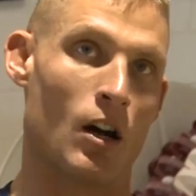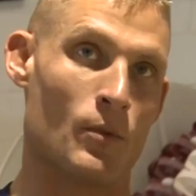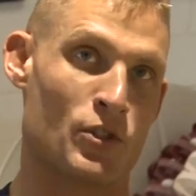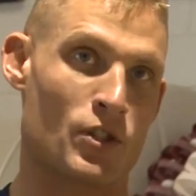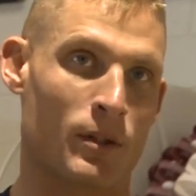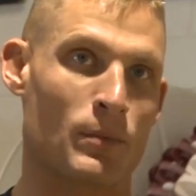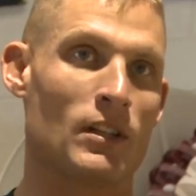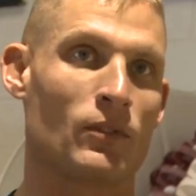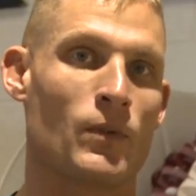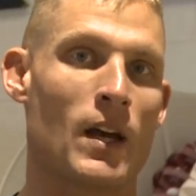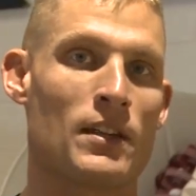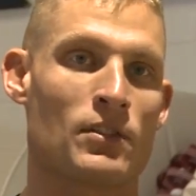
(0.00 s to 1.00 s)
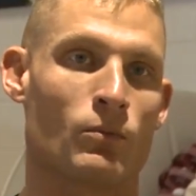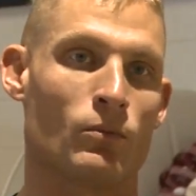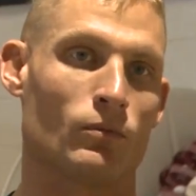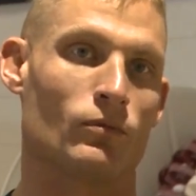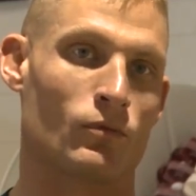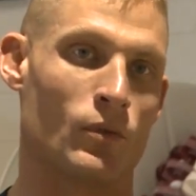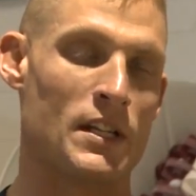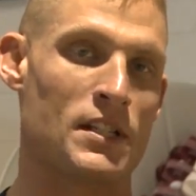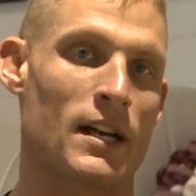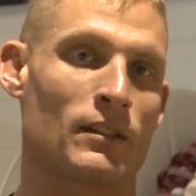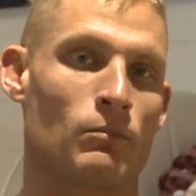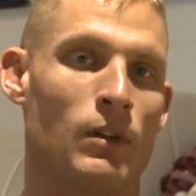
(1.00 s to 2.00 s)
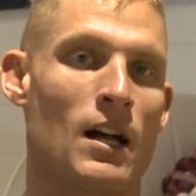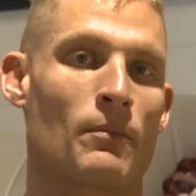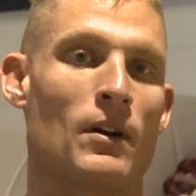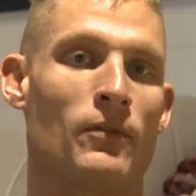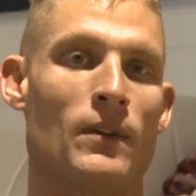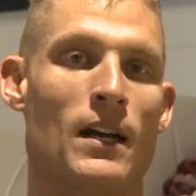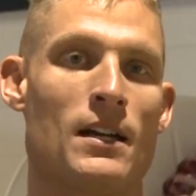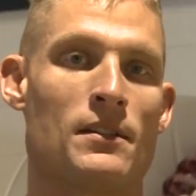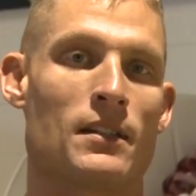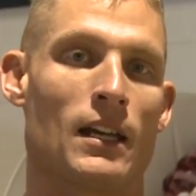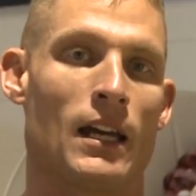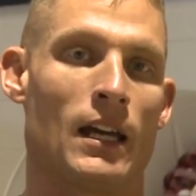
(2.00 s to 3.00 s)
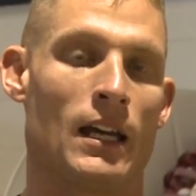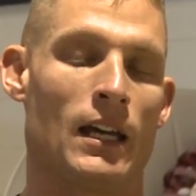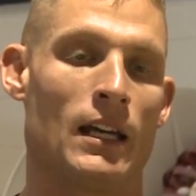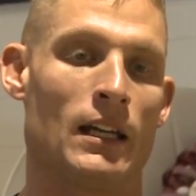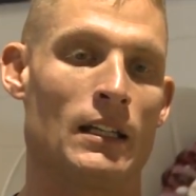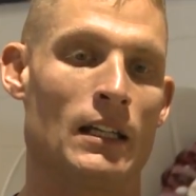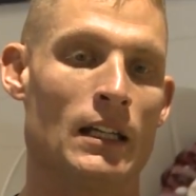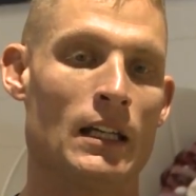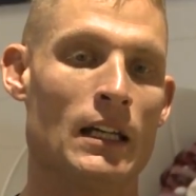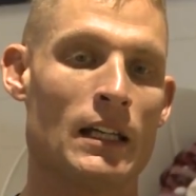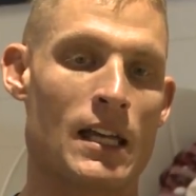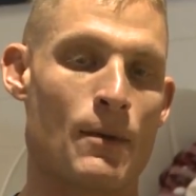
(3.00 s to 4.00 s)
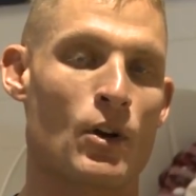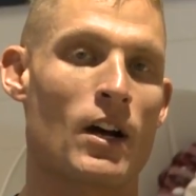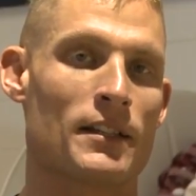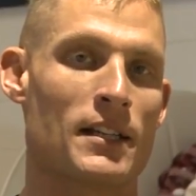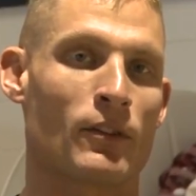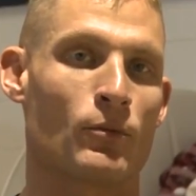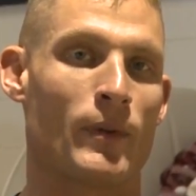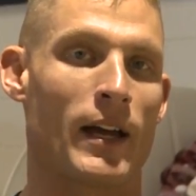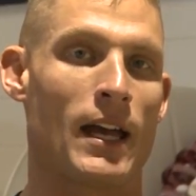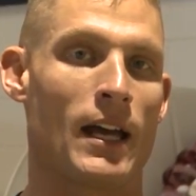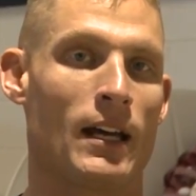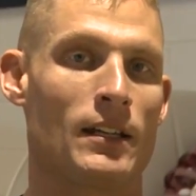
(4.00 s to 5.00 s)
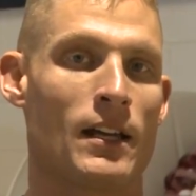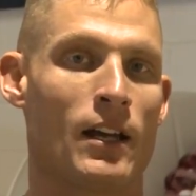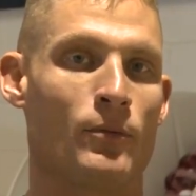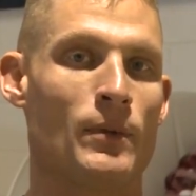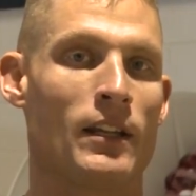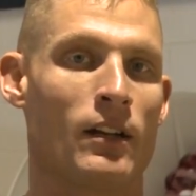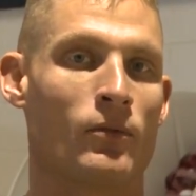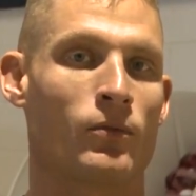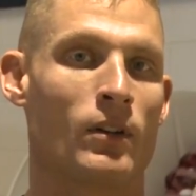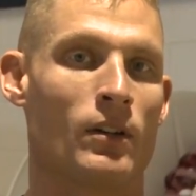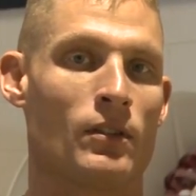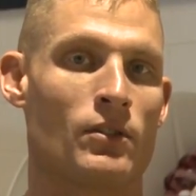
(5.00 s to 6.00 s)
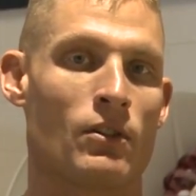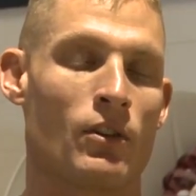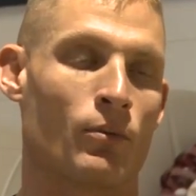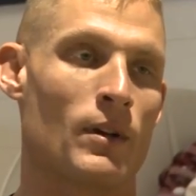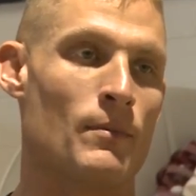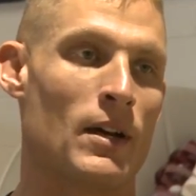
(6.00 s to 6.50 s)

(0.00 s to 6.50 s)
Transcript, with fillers: Almost struck me in the face, reached out to block my face, and came in contact with my hand, held me there for two to three